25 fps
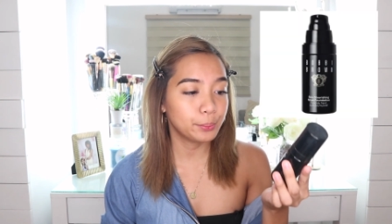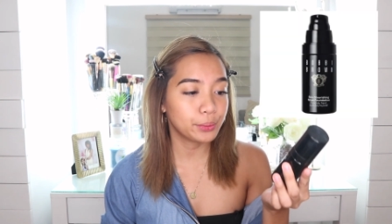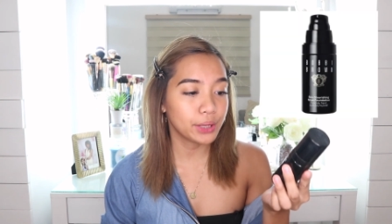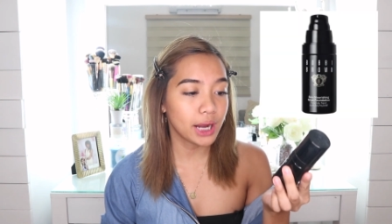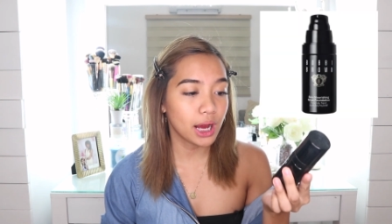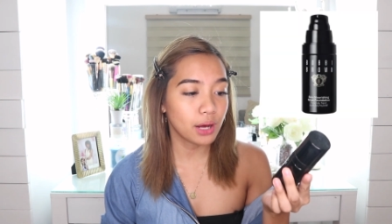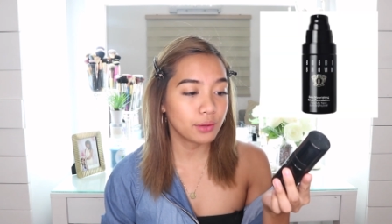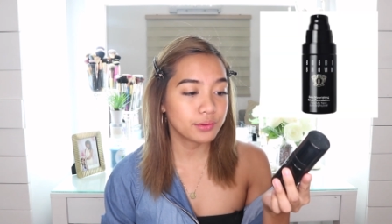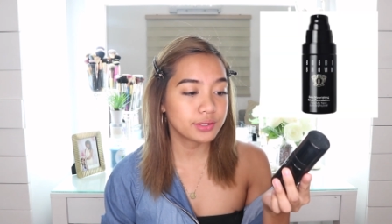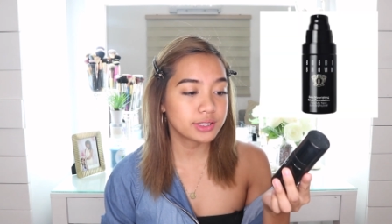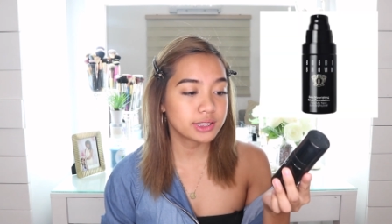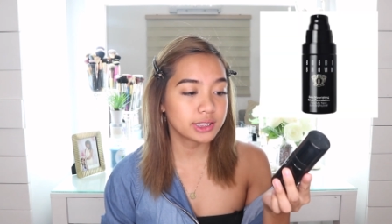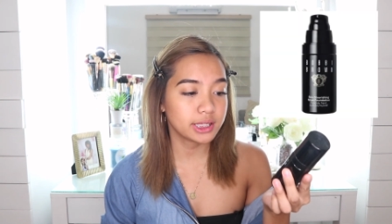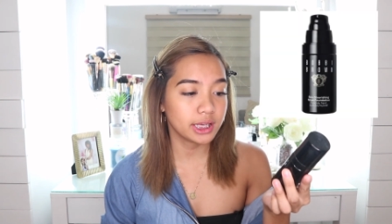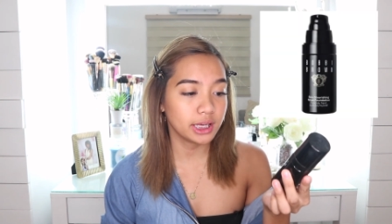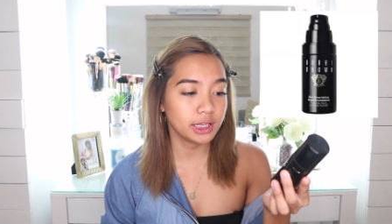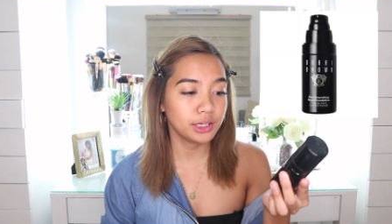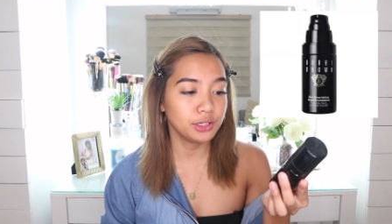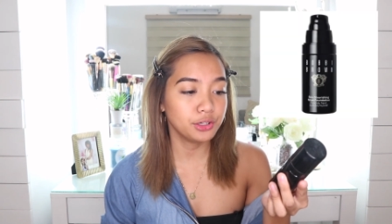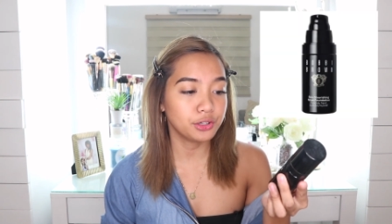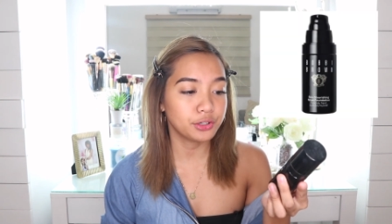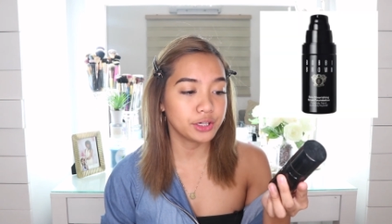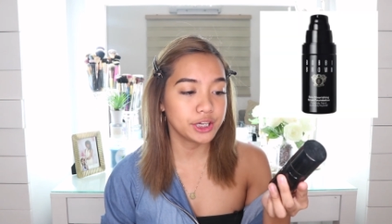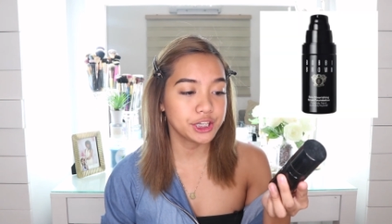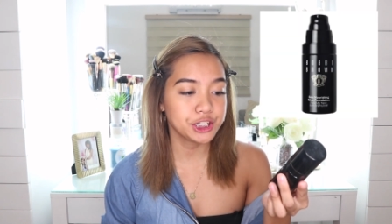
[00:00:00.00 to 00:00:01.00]
Brown
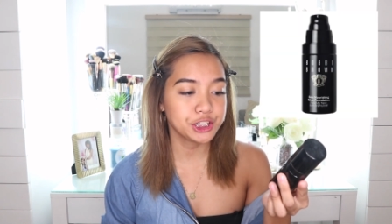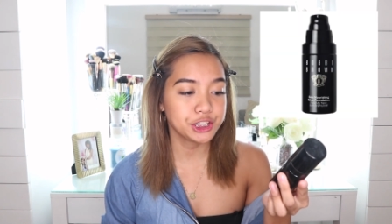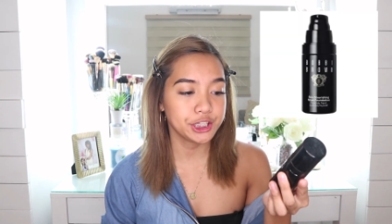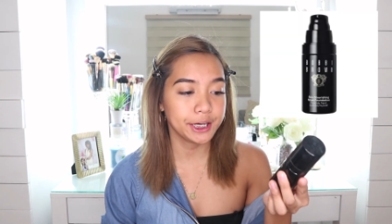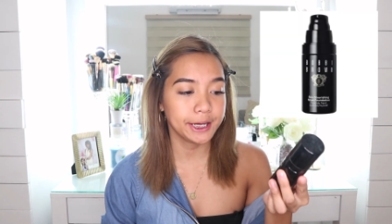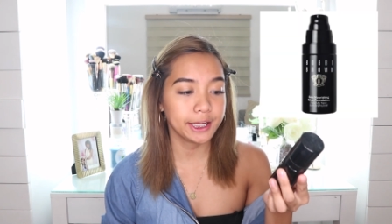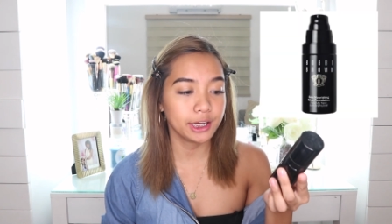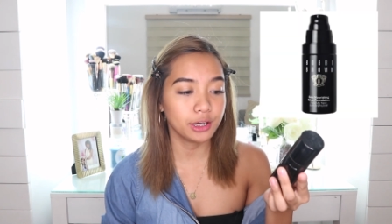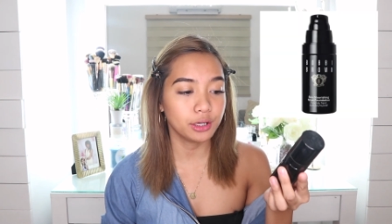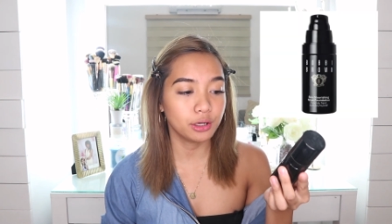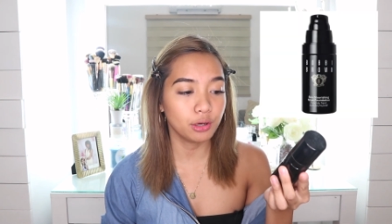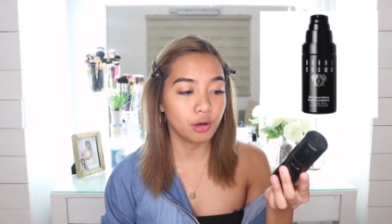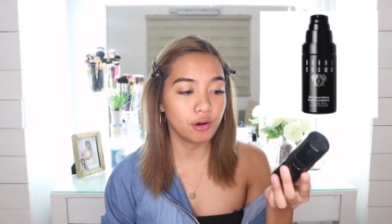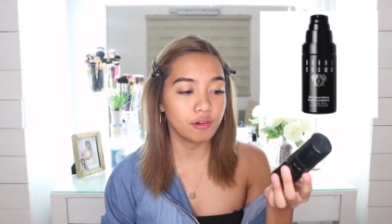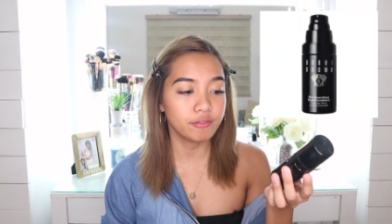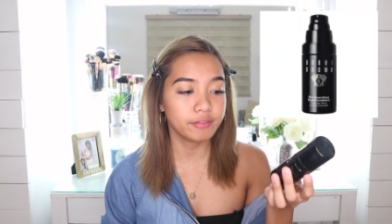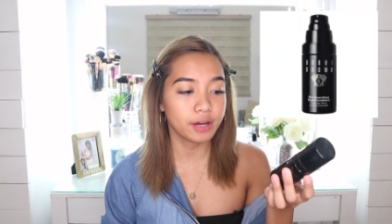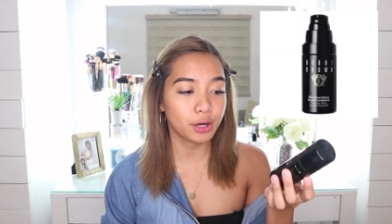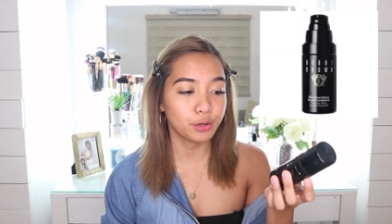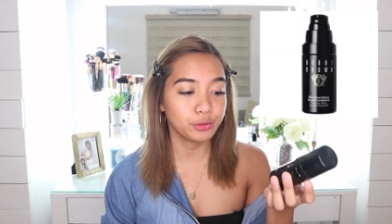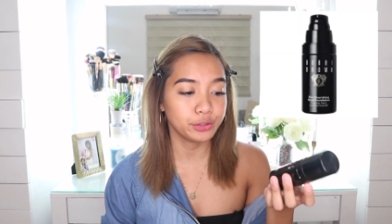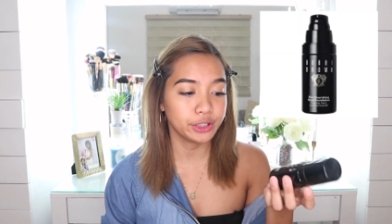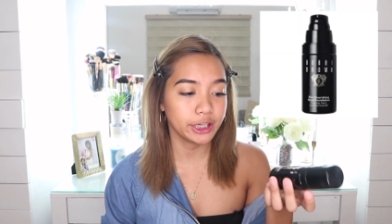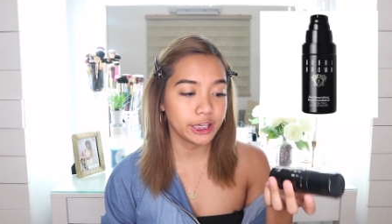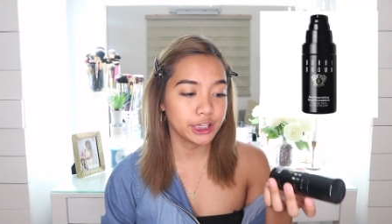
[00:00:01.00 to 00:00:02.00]
Skin Nourishing Glow
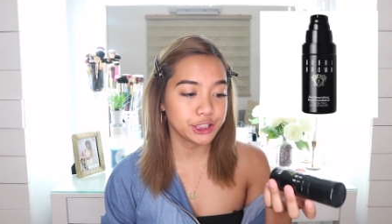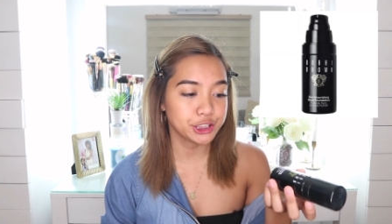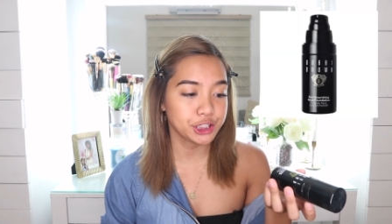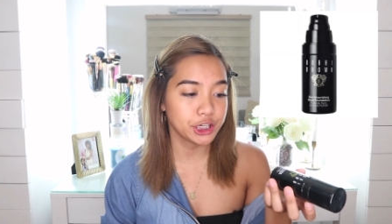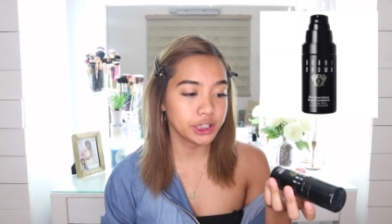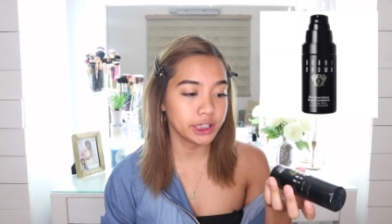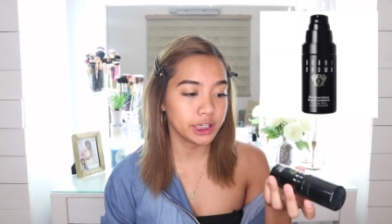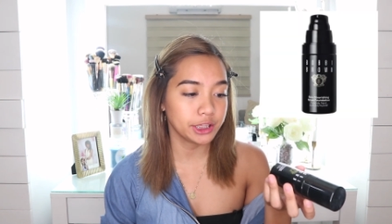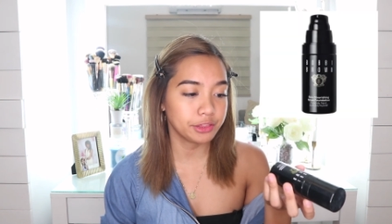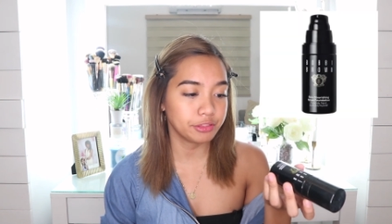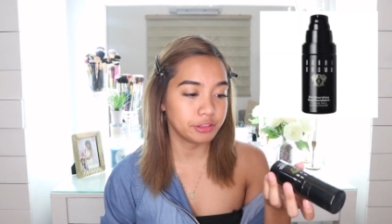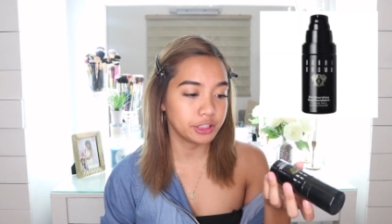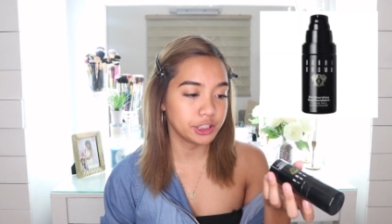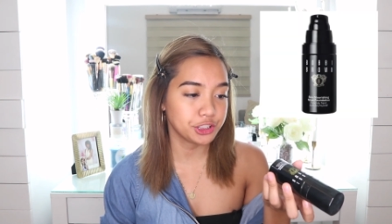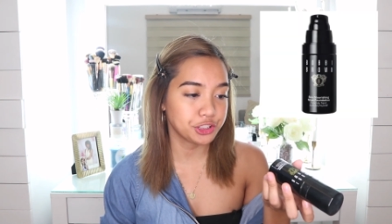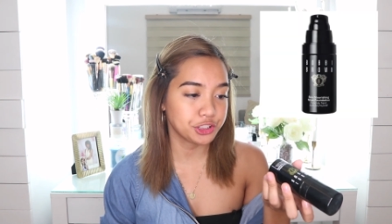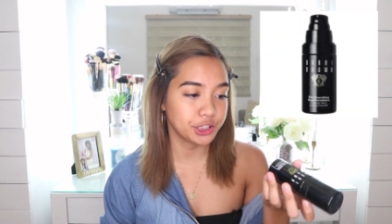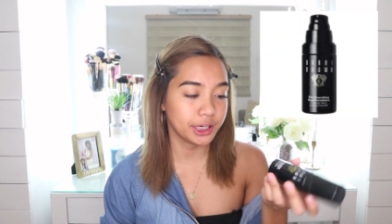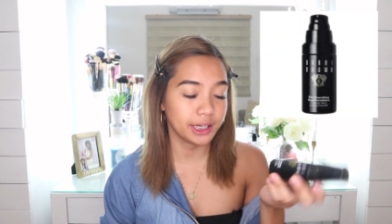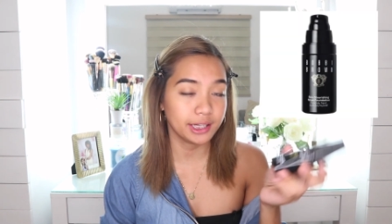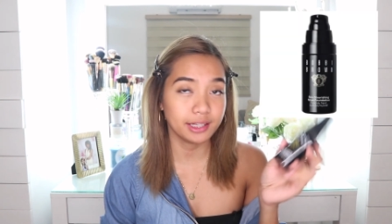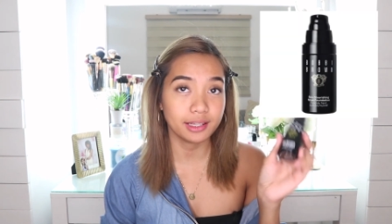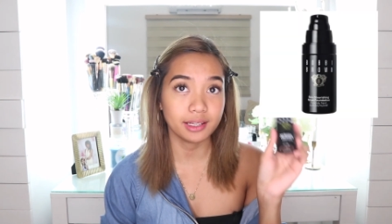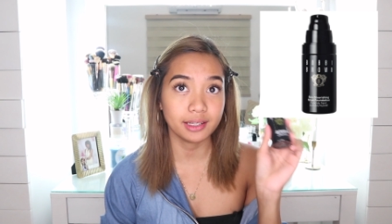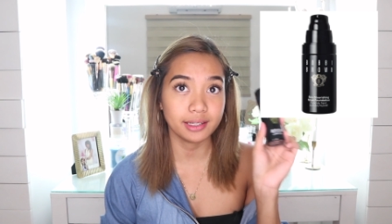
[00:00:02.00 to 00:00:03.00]
Foundation in the
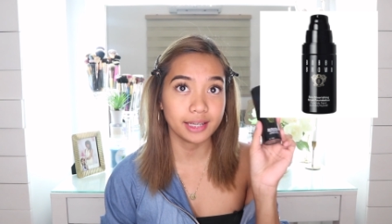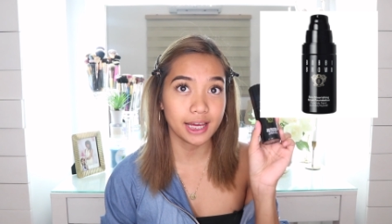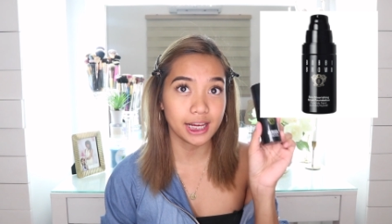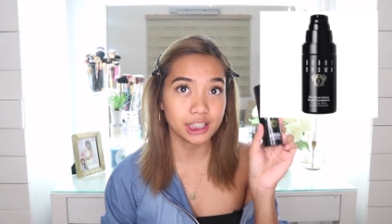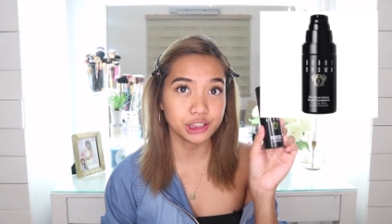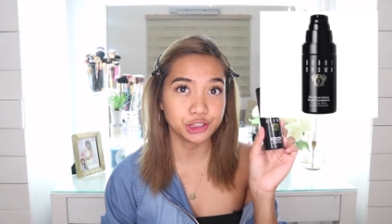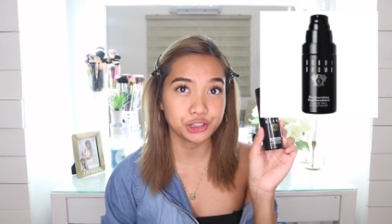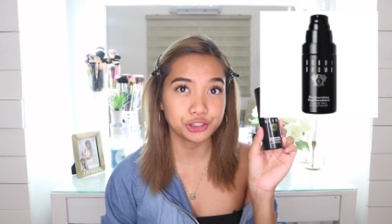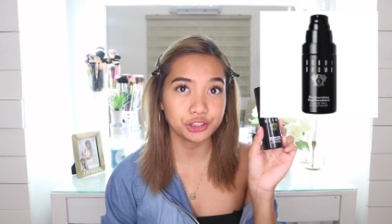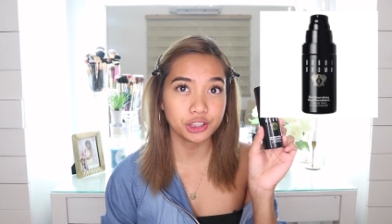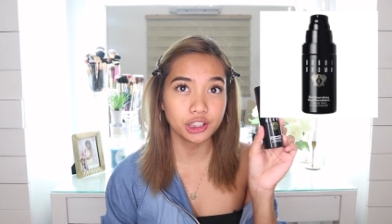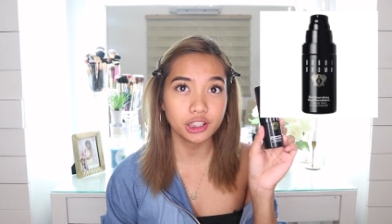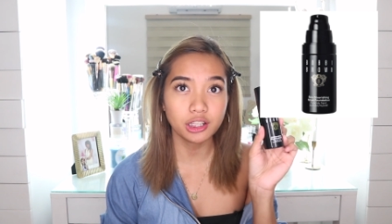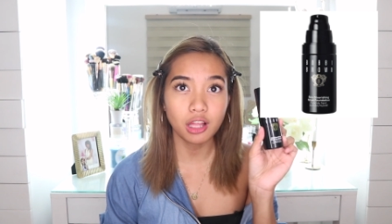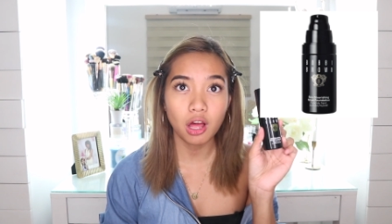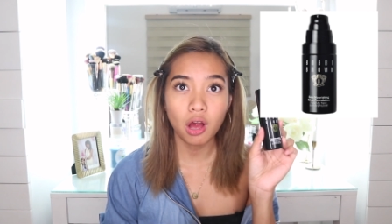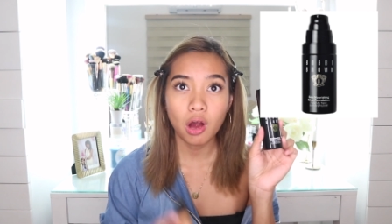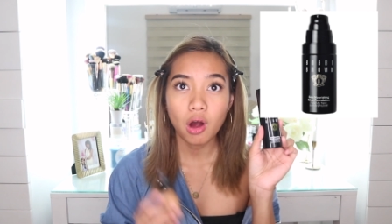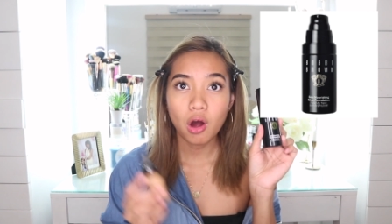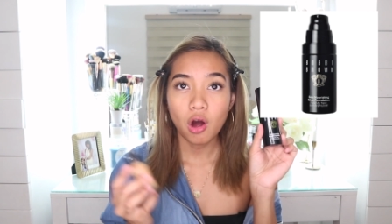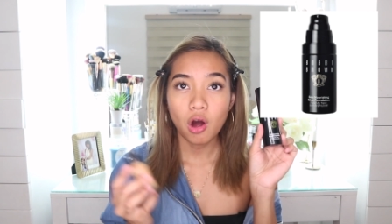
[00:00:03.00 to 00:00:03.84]
shade Natural